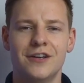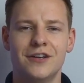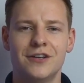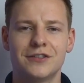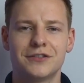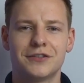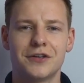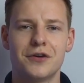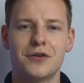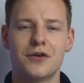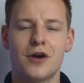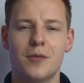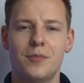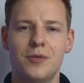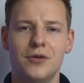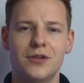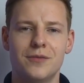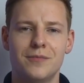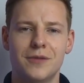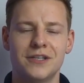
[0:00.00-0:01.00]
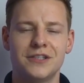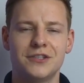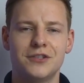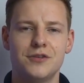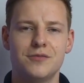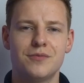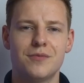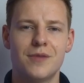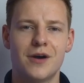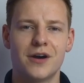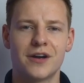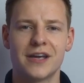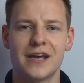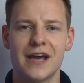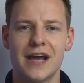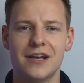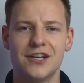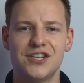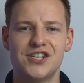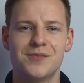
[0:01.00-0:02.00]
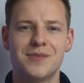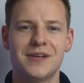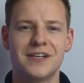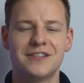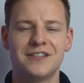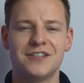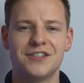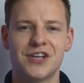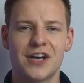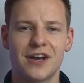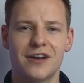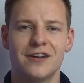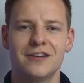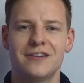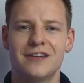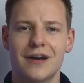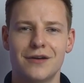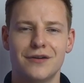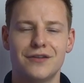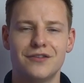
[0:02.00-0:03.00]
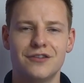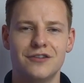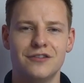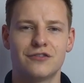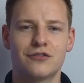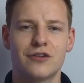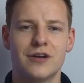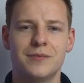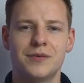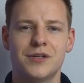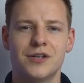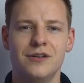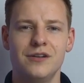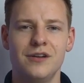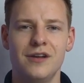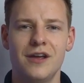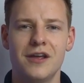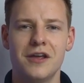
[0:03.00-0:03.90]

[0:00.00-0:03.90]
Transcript: So I'll put the Money Supermarket eligibility checker down in the description,